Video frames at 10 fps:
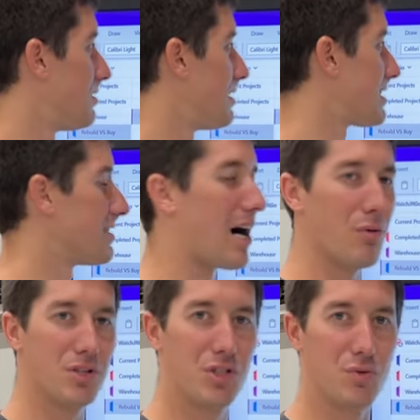That's not
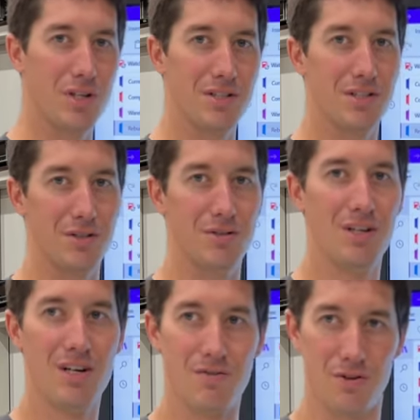what you want to do
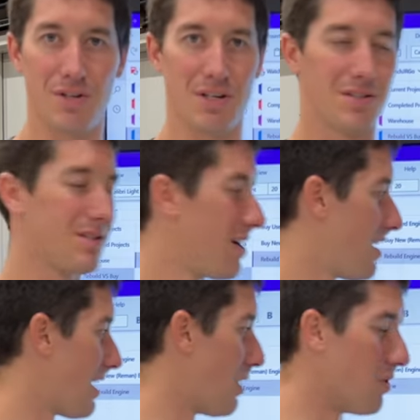for this.
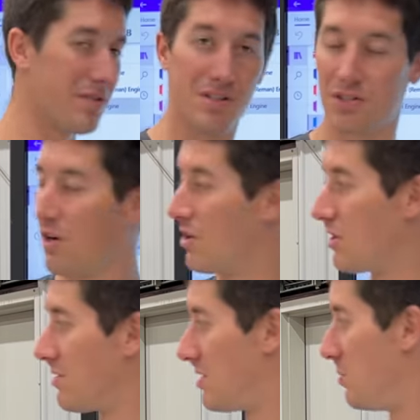I want this
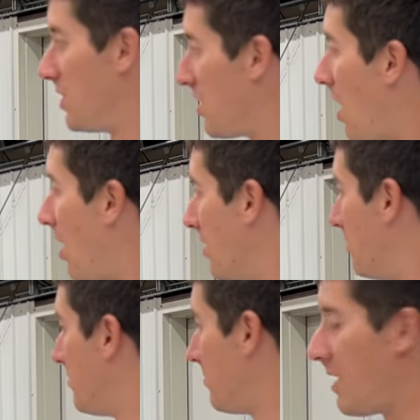car to be gone
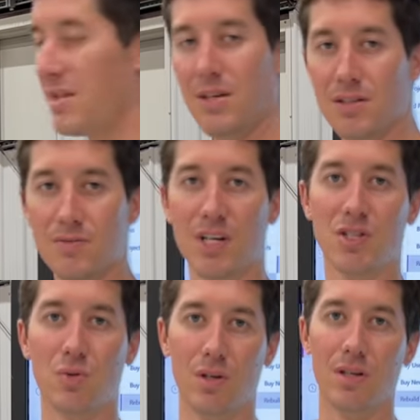by the end of
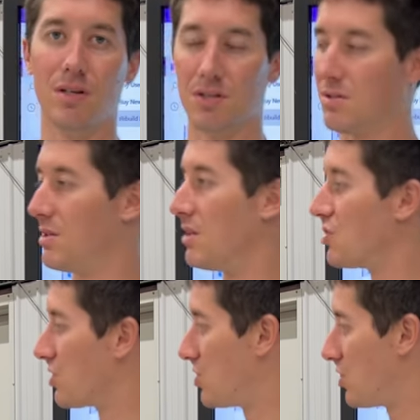next week because the
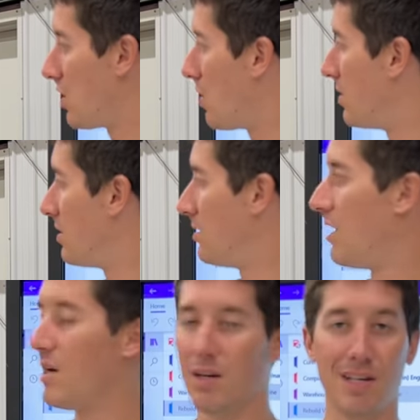engine should go in
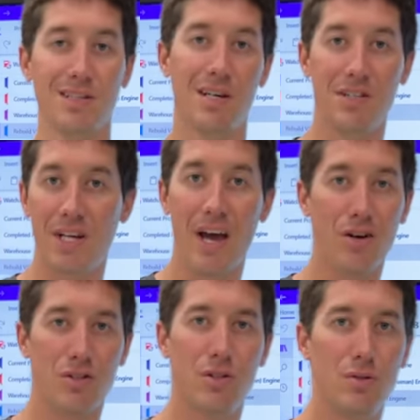a day
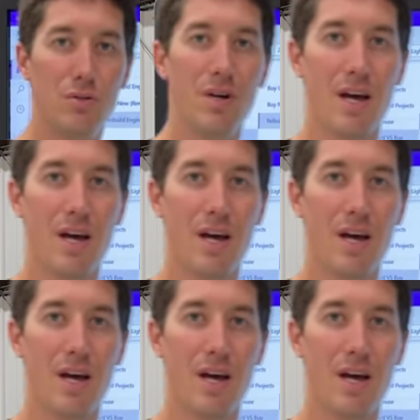or two